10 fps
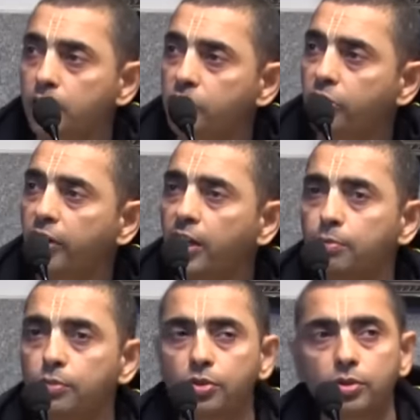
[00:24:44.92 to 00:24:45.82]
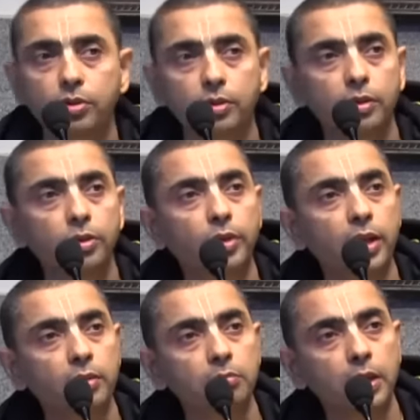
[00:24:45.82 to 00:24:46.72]
streams. You
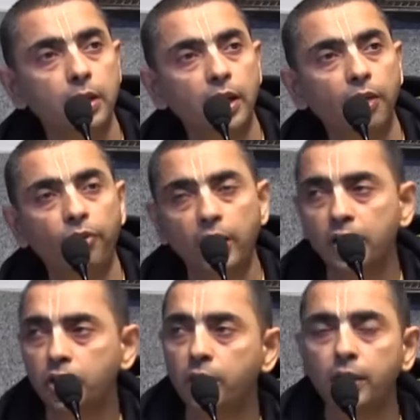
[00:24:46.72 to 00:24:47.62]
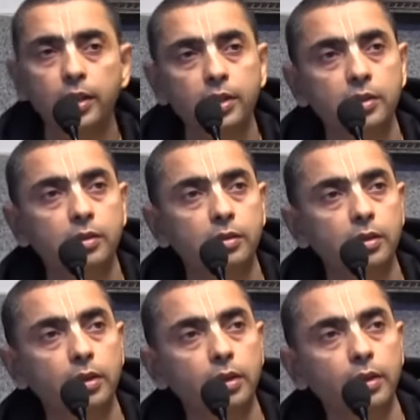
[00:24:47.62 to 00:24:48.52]
can, if an engineer is
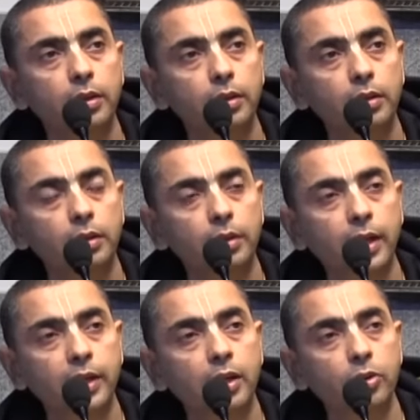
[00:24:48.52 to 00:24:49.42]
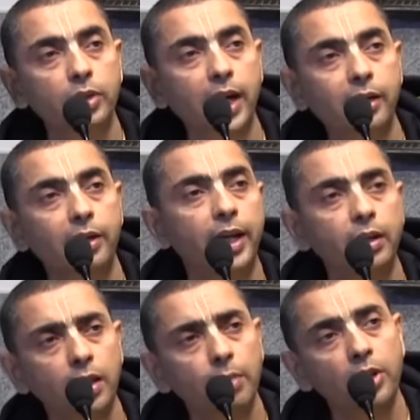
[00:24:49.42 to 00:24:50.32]
getting into that
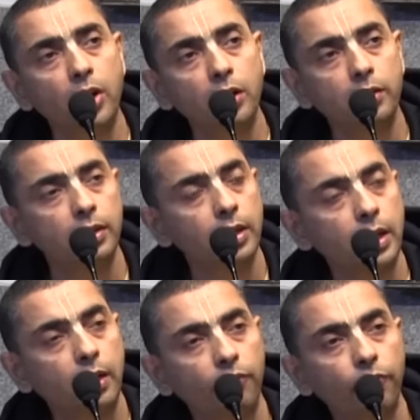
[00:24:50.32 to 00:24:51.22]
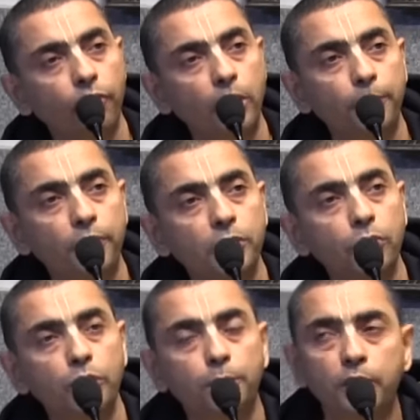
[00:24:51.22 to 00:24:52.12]
line, he may not, for a person
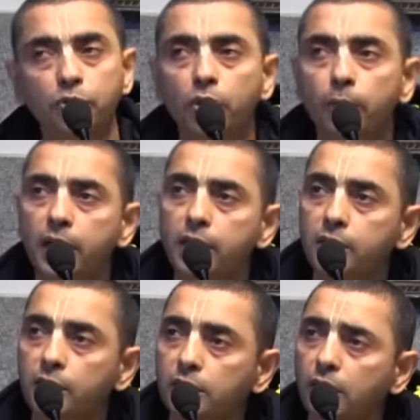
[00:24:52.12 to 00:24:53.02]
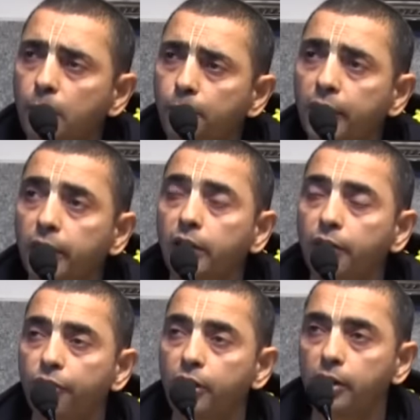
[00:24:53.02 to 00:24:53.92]
who is pursuing medicine, it's a completely
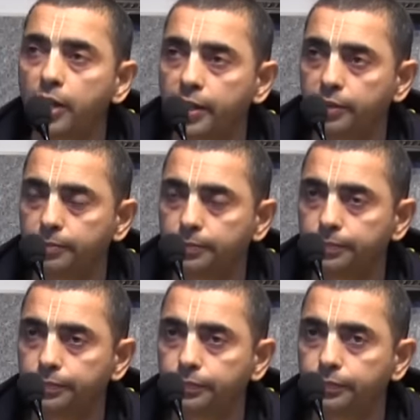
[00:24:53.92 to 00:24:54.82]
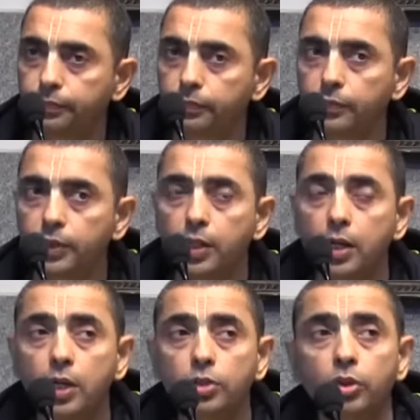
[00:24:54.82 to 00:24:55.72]
different line.
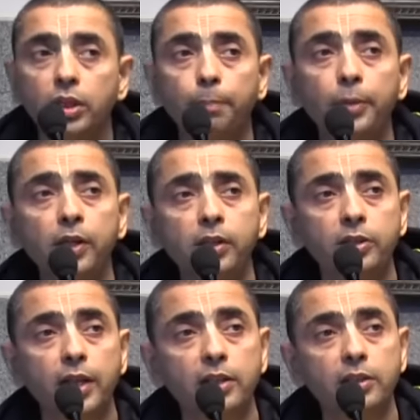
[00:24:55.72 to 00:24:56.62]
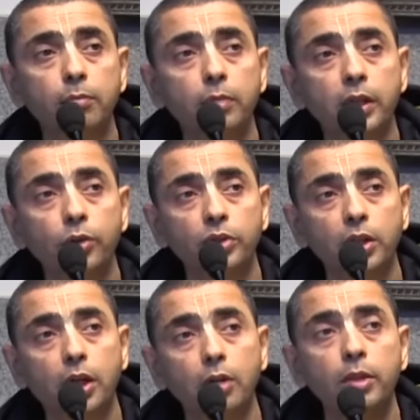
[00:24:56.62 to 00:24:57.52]
So it appears that somebody who's a
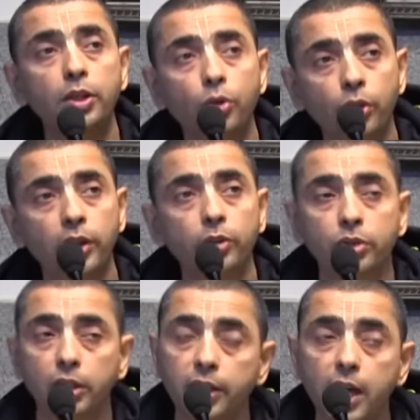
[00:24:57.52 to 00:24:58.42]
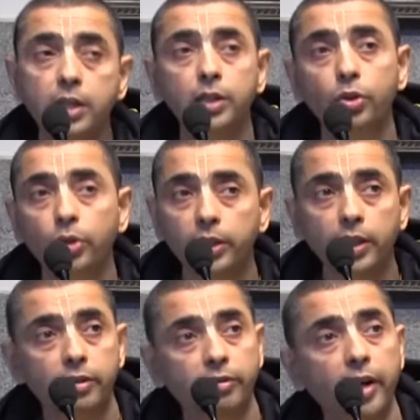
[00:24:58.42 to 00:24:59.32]
karma yogi, who's a jnana yogi,
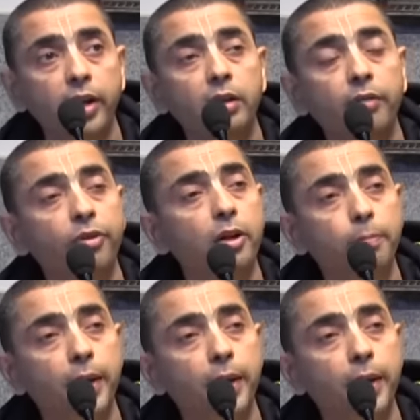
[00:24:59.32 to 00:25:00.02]
they're treading different